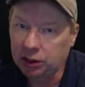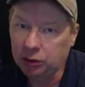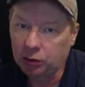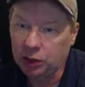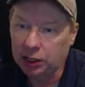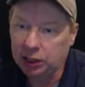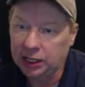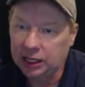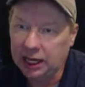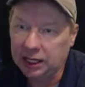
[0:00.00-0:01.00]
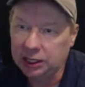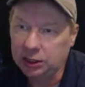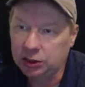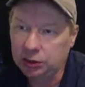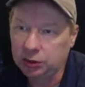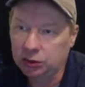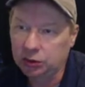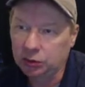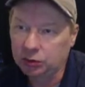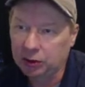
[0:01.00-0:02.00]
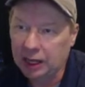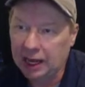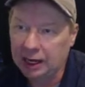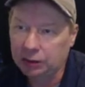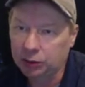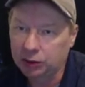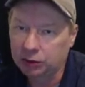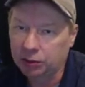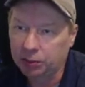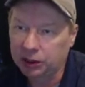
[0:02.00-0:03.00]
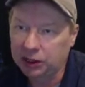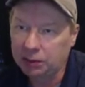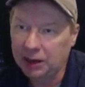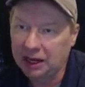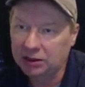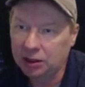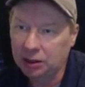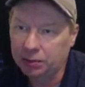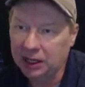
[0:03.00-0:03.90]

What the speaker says: where it had issues and was completely backed up at